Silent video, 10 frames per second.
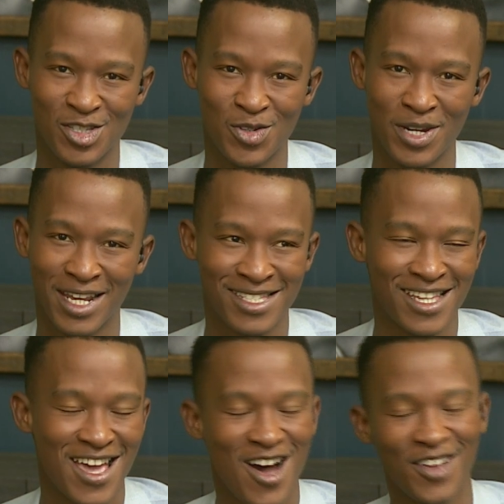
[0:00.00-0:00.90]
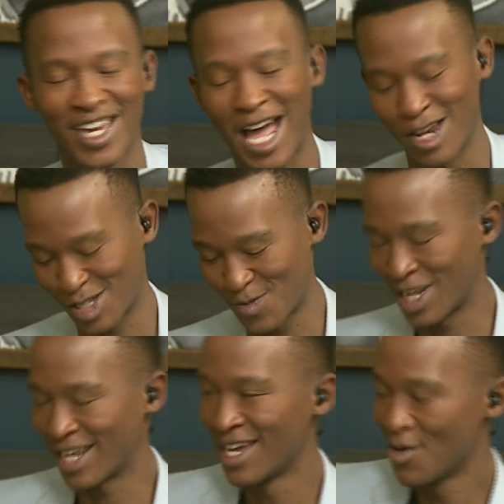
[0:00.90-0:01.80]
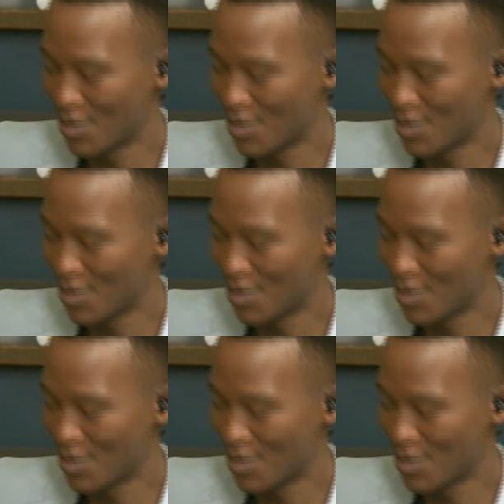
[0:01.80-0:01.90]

And joining us on the couch this morning,